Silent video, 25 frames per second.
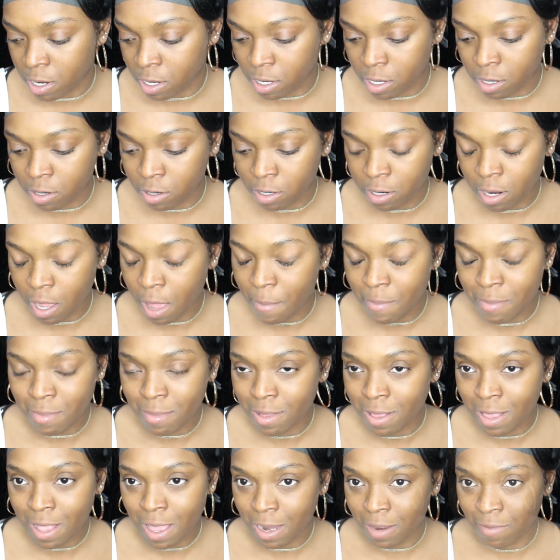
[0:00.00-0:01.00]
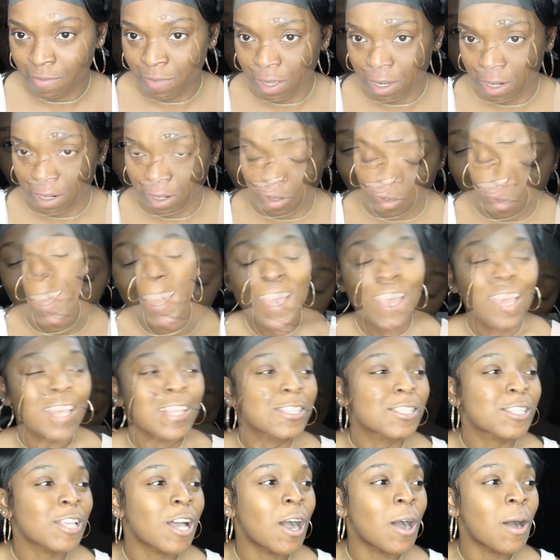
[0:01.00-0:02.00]
do
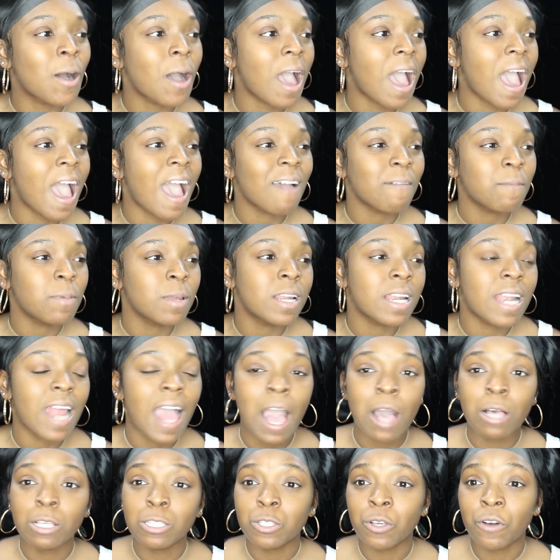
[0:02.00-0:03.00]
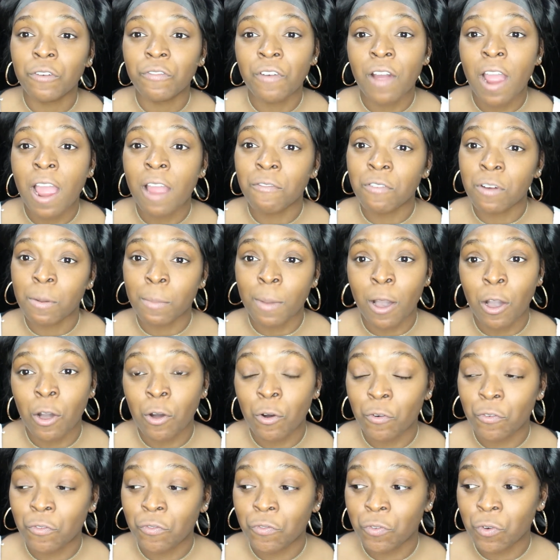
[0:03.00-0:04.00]
it. So I've been in the house so far for
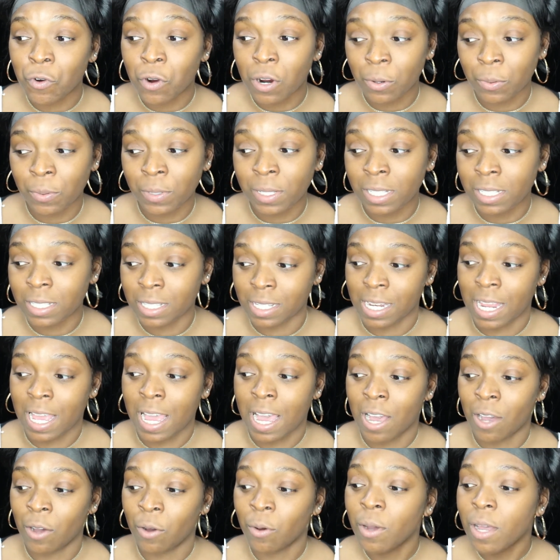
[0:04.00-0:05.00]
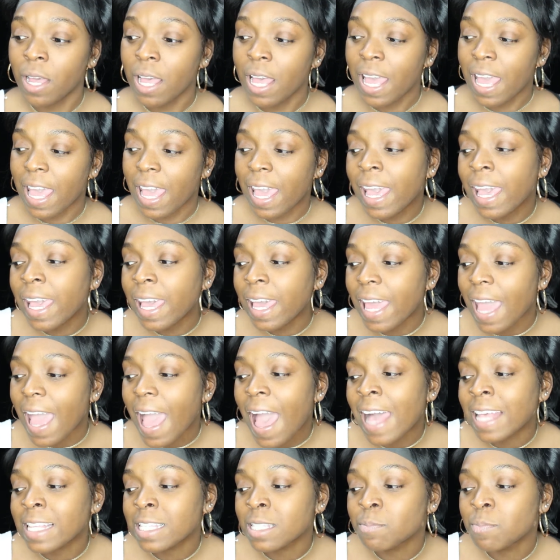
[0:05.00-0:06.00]
about 4 weeks now. It
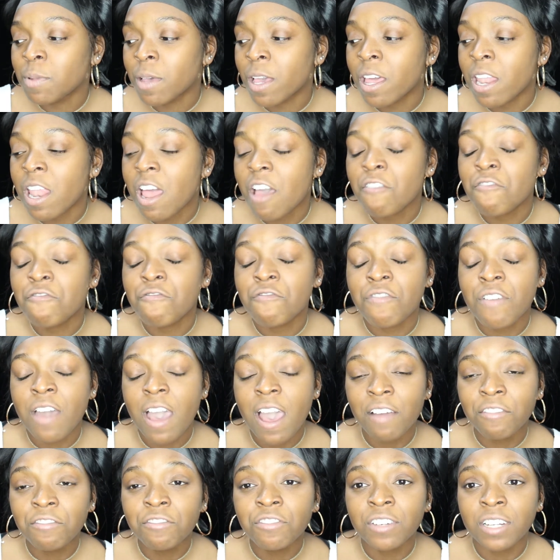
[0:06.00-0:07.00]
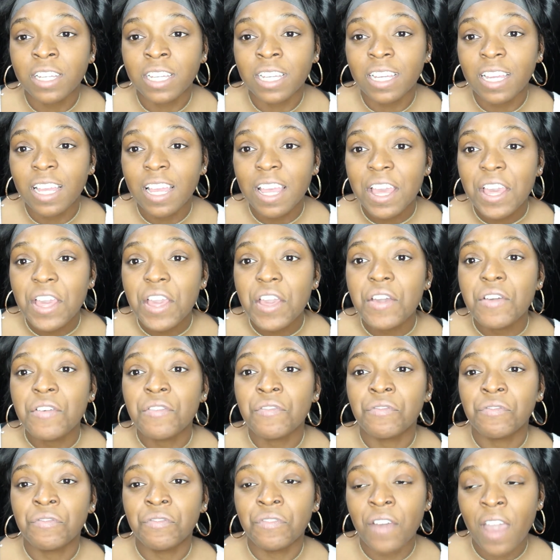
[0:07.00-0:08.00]
has been
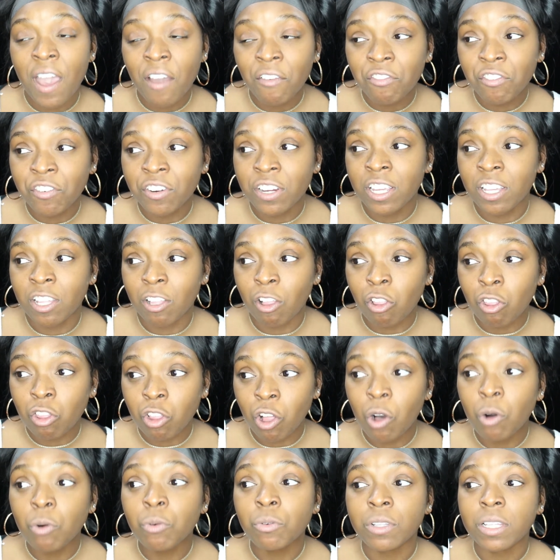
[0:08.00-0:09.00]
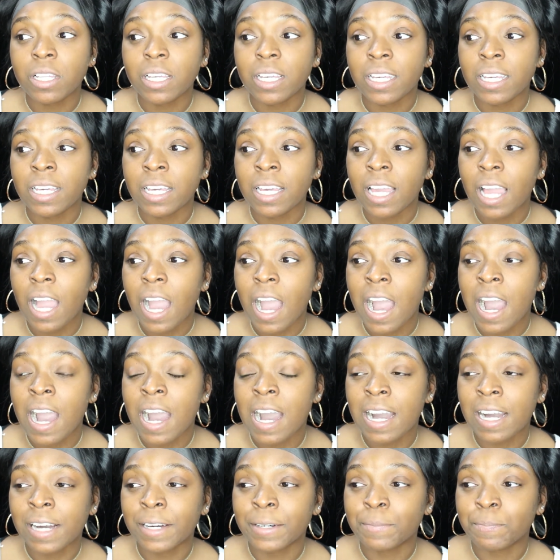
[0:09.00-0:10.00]
very lonely.
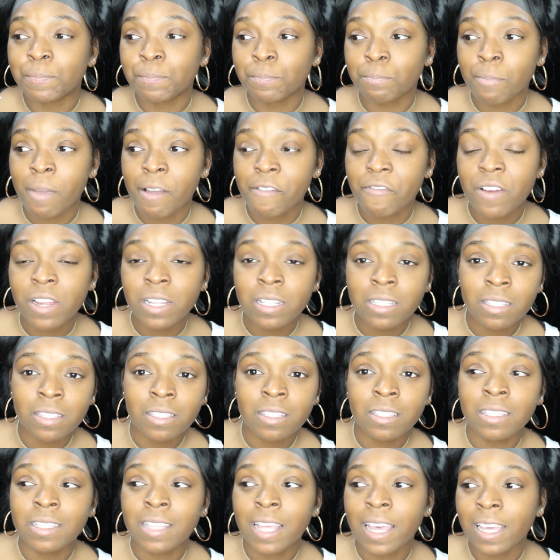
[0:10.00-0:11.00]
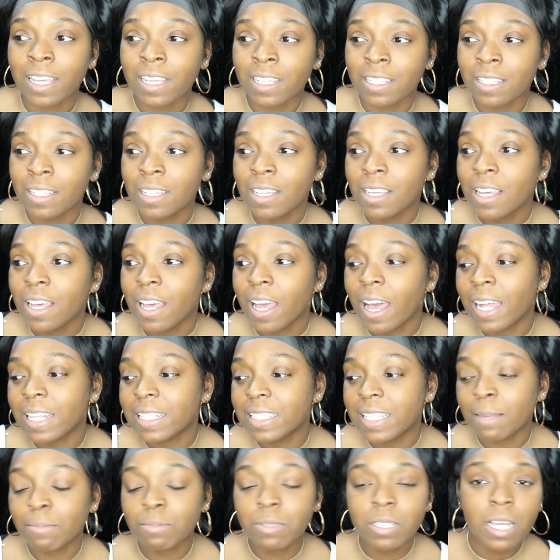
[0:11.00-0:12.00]
My friends, they
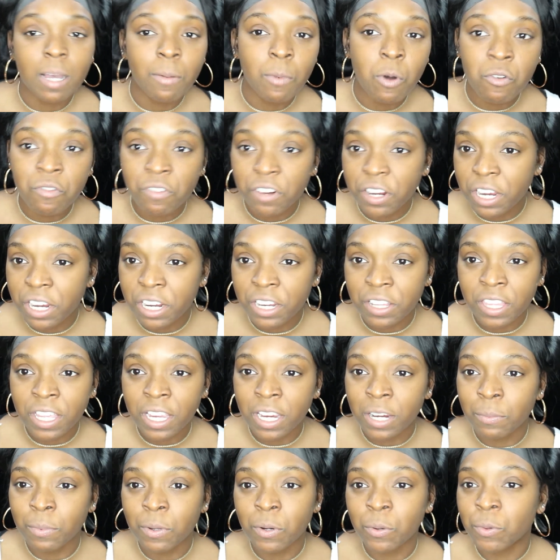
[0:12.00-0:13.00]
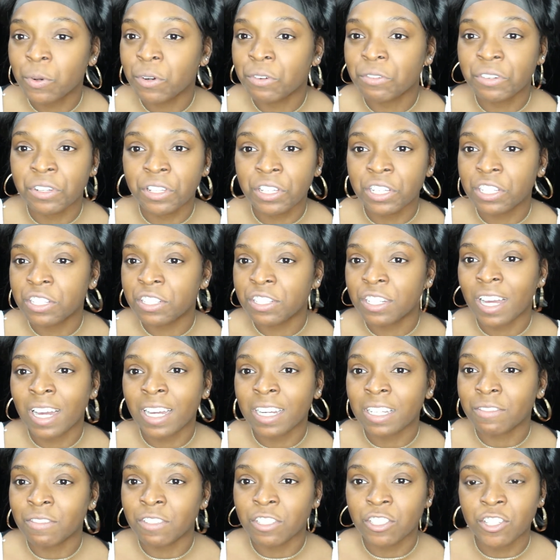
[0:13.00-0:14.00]
attempt to come over here and there, but we're really
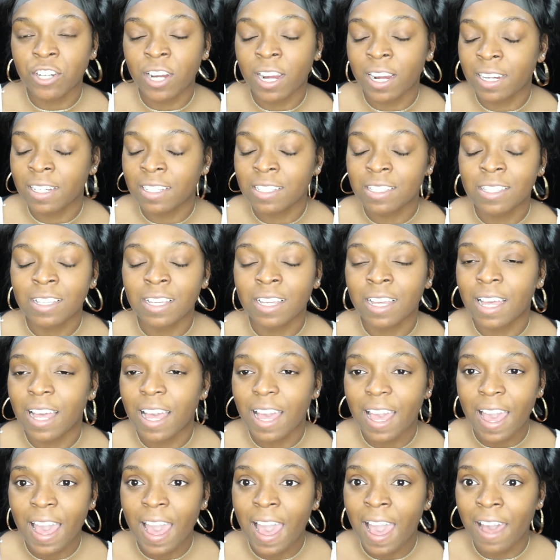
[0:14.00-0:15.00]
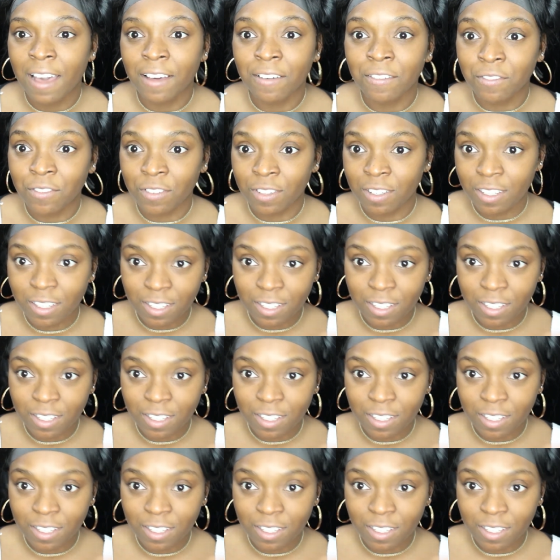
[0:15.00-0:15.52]
not even trying to have,